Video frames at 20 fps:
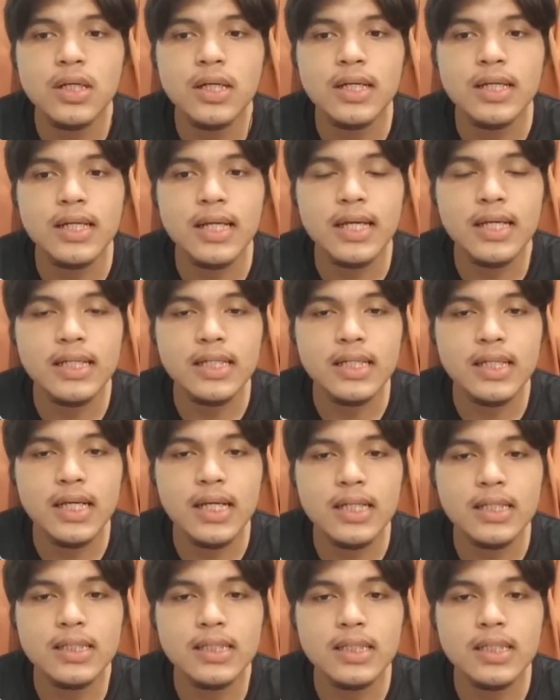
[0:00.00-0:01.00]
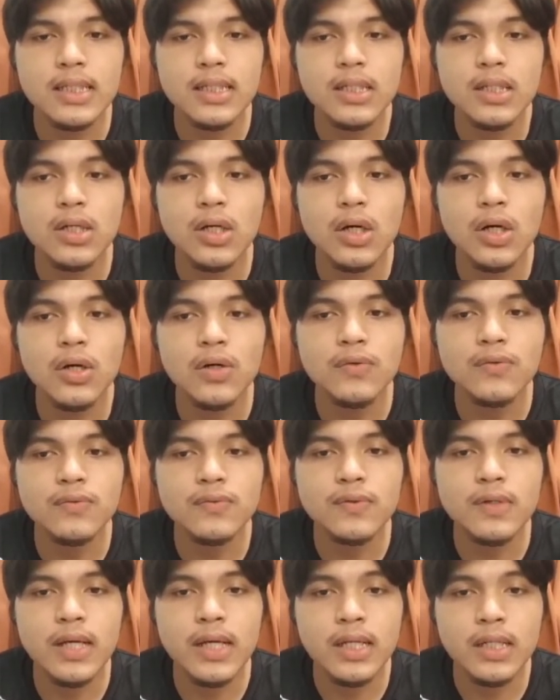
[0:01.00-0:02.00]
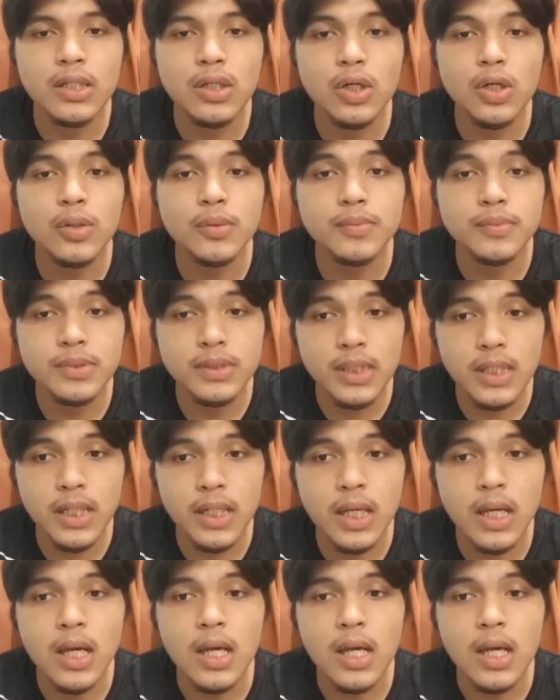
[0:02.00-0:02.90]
like the cutting of an object.